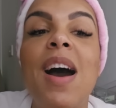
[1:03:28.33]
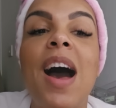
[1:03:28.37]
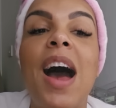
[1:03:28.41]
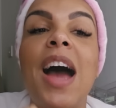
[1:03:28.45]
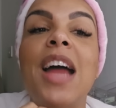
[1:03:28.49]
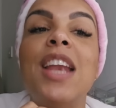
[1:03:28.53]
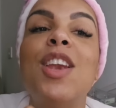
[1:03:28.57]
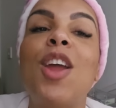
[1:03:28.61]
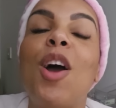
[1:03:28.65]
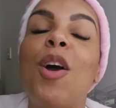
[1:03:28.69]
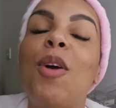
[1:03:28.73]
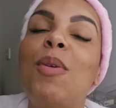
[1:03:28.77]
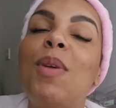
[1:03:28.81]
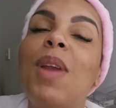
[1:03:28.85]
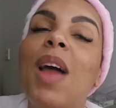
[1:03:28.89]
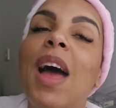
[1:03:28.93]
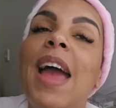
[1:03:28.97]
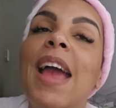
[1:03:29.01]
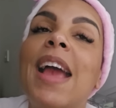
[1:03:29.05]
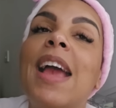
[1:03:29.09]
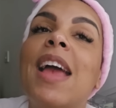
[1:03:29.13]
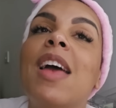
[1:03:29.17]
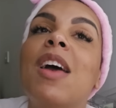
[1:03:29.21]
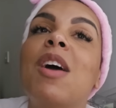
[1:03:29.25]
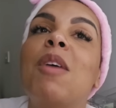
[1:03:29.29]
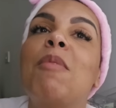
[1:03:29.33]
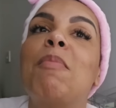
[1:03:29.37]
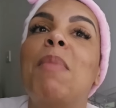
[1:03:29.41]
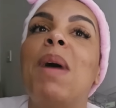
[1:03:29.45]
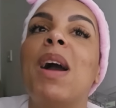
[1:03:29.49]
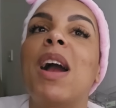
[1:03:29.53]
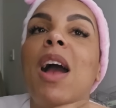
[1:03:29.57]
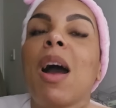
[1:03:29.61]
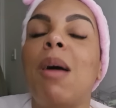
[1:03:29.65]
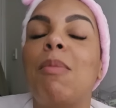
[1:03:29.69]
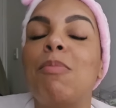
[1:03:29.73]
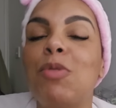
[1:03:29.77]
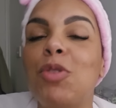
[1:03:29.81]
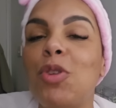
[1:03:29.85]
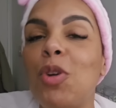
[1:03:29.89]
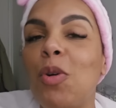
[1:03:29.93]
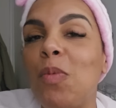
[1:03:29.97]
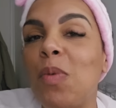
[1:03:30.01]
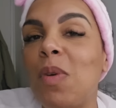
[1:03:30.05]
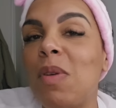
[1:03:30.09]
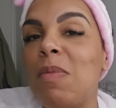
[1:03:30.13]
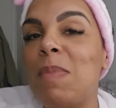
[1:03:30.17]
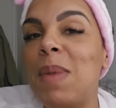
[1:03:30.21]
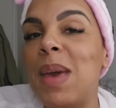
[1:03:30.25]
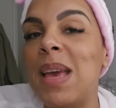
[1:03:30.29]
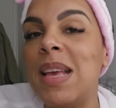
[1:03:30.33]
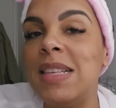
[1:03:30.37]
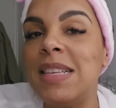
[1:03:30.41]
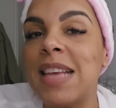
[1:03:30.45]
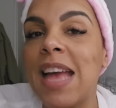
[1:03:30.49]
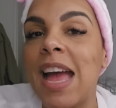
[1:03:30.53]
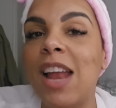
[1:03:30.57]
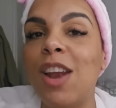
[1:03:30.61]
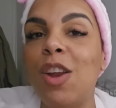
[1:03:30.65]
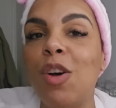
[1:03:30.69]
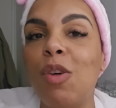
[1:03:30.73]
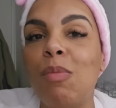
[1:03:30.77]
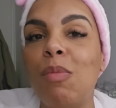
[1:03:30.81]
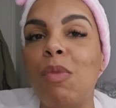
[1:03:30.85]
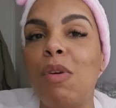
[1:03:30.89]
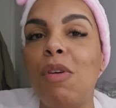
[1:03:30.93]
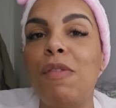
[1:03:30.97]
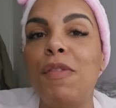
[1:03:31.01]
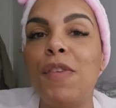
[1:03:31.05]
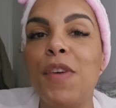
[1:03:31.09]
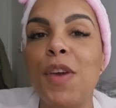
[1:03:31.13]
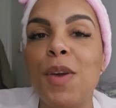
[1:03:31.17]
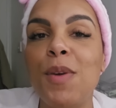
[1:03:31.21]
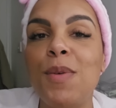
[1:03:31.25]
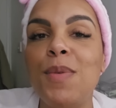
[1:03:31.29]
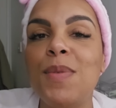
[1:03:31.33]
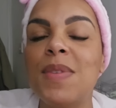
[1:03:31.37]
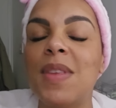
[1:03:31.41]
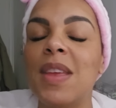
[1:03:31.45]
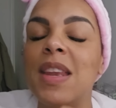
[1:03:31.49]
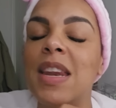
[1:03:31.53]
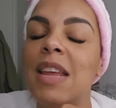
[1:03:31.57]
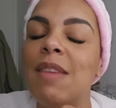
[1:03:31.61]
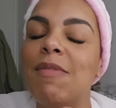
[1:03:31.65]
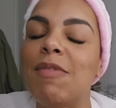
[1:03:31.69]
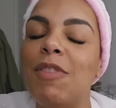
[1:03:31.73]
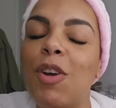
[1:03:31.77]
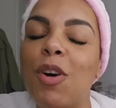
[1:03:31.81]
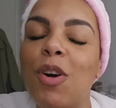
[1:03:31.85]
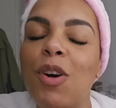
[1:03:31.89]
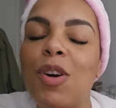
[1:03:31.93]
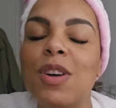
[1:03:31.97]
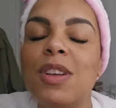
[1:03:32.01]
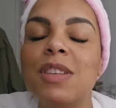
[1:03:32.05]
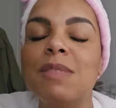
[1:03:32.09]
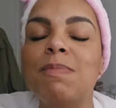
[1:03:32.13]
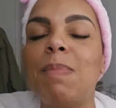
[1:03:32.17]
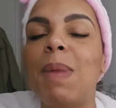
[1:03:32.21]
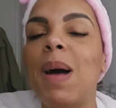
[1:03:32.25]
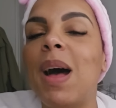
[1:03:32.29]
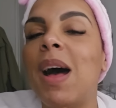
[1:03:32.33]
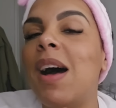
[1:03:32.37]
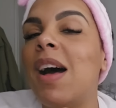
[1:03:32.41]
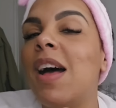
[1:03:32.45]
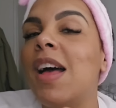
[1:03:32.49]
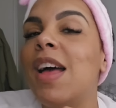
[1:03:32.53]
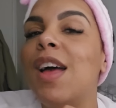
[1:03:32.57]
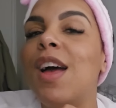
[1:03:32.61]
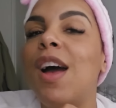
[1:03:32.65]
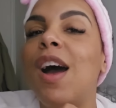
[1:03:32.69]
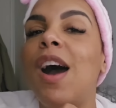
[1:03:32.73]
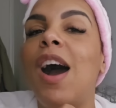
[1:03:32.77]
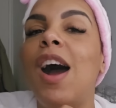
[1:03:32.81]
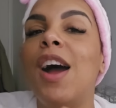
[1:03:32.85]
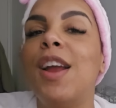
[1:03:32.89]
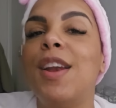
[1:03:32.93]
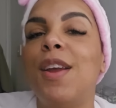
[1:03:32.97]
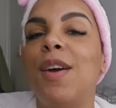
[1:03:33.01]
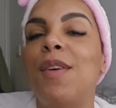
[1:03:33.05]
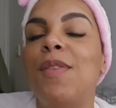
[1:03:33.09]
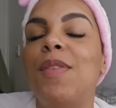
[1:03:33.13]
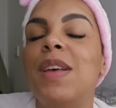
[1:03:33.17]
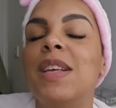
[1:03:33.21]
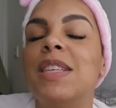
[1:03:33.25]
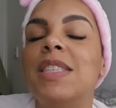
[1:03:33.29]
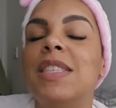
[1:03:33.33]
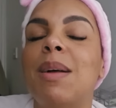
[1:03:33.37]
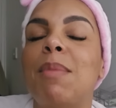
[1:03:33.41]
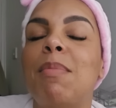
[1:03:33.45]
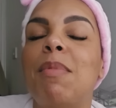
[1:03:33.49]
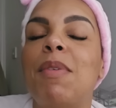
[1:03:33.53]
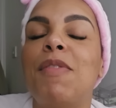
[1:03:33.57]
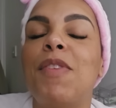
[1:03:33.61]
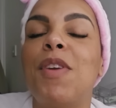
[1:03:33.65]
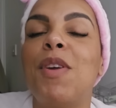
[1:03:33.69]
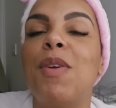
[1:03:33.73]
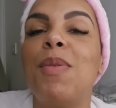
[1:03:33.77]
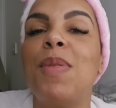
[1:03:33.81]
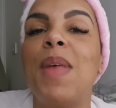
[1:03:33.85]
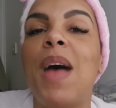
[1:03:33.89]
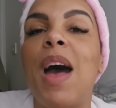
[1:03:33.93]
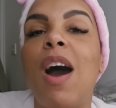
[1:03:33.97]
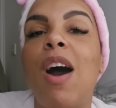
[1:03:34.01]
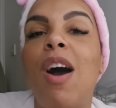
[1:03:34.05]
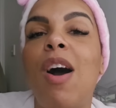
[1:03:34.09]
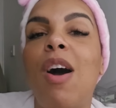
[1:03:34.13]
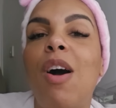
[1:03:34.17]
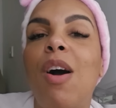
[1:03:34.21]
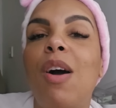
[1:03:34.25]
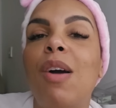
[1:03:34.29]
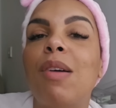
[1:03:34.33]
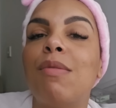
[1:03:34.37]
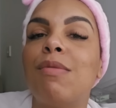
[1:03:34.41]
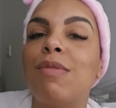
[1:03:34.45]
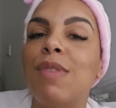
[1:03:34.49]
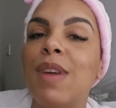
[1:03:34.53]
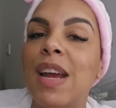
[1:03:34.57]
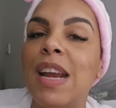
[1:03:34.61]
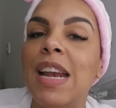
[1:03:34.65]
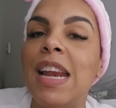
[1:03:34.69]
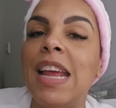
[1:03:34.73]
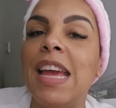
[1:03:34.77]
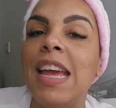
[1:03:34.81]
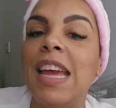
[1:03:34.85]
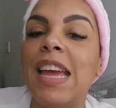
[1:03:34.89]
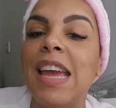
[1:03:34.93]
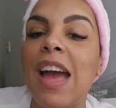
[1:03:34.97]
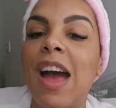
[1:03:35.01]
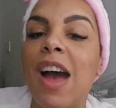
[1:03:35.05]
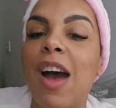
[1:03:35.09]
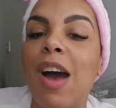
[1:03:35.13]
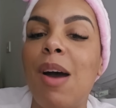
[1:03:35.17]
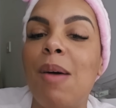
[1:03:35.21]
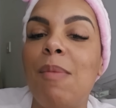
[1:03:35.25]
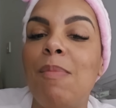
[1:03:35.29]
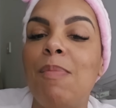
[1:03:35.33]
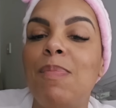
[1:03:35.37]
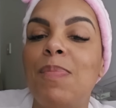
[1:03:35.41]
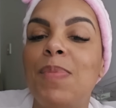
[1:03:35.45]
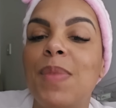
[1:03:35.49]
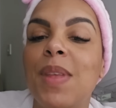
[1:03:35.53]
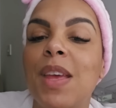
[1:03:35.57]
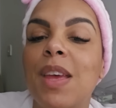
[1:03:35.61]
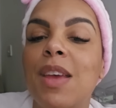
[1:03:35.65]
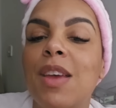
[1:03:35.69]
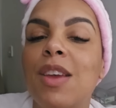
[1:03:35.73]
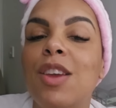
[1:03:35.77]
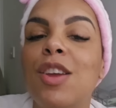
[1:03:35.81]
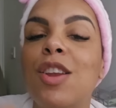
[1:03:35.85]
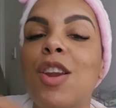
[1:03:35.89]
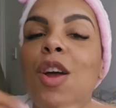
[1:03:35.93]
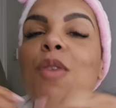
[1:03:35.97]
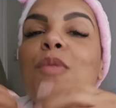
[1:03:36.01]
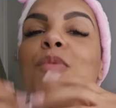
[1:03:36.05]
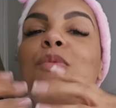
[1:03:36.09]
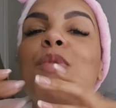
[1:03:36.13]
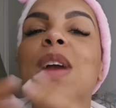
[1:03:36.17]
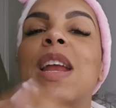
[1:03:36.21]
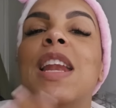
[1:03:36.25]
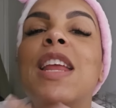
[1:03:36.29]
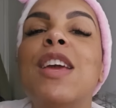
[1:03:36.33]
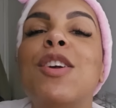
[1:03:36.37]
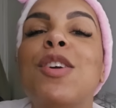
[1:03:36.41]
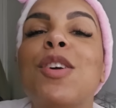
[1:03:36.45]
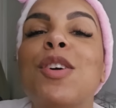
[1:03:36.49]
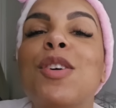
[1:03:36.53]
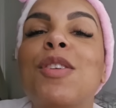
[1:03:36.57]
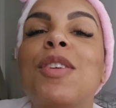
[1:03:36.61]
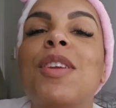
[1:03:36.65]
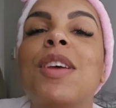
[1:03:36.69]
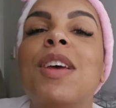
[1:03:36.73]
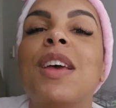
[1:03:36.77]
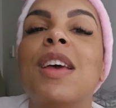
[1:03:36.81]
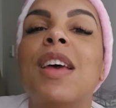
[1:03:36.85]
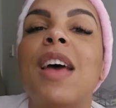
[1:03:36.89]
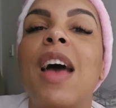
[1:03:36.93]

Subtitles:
I know like my come shop with me's get a lot more views than the vlogs, but I know that some of you that are really you know, really good,